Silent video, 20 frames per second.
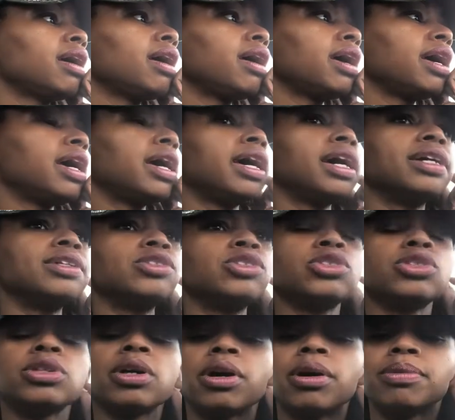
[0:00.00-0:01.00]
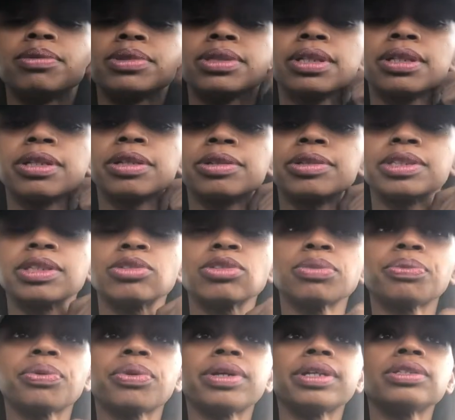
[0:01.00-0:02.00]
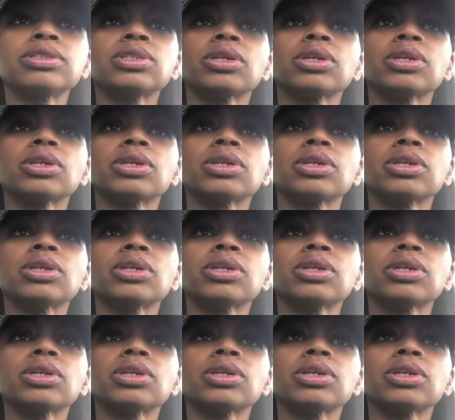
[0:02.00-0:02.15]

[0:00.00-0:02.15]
And so I was a little disappointed.